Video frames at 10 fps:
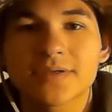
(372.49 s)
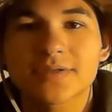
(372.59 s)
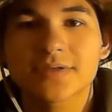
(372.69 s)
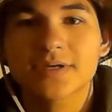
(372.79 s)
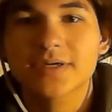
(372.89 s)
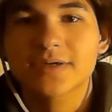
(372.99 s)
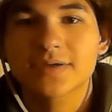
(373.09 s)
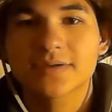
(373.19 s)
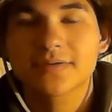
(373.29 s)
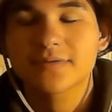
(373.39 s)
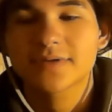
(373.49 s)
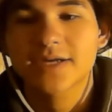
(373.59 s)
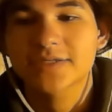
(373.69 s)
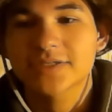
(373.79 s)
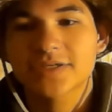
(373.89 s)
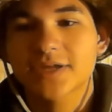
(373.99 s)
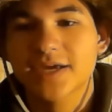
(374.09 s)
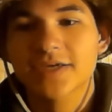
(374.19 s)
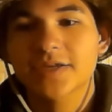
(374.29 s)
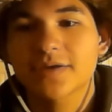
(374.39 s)
So I
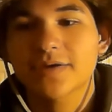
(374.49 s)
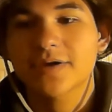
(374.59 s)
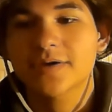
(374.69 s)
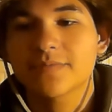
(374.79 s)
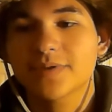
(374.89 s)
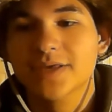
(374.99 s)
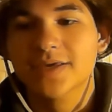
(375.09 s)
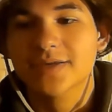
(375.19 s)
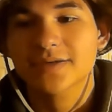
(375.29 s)
couldn't play it.